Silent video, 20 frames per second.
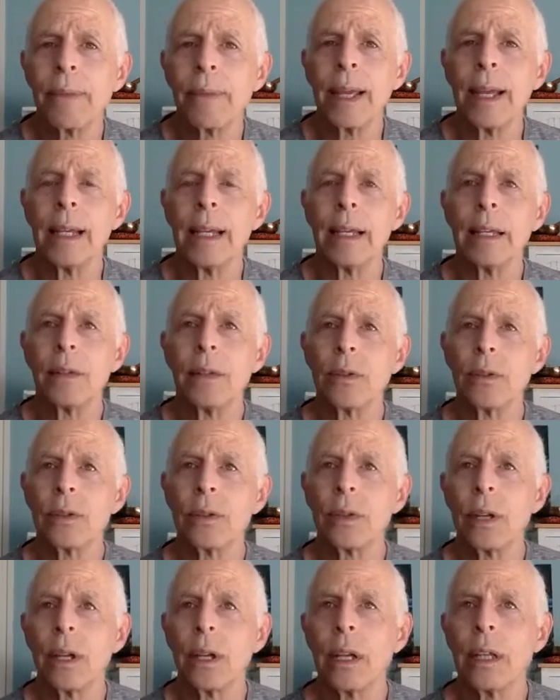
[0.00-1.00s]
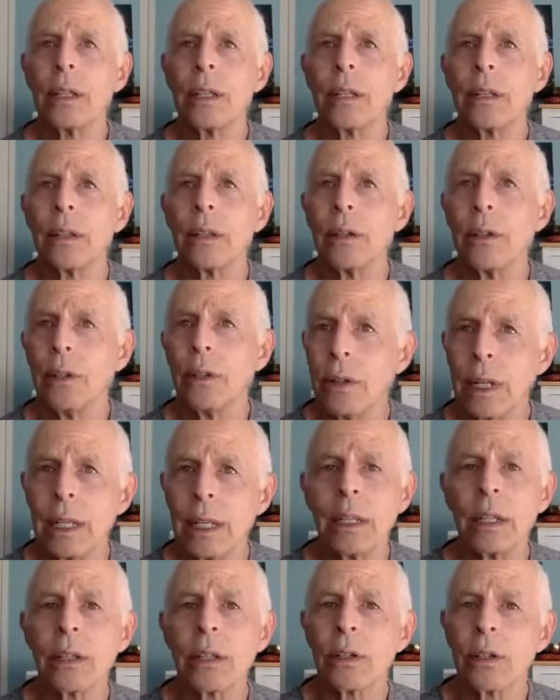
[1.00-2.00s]
is you
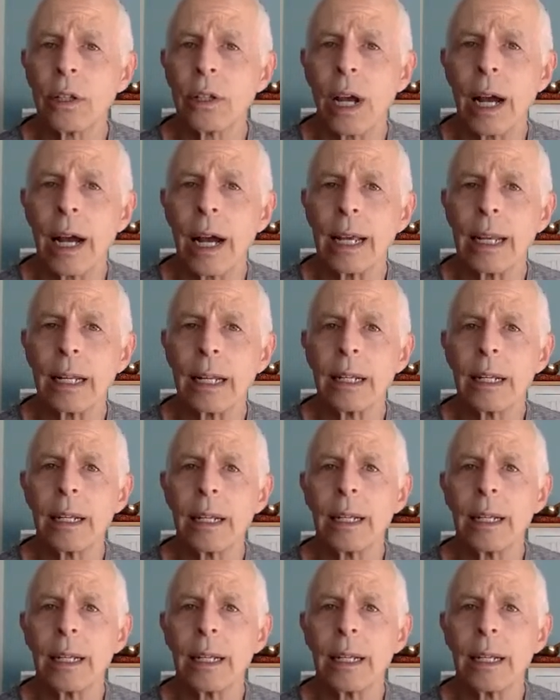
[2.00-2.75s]
need to decide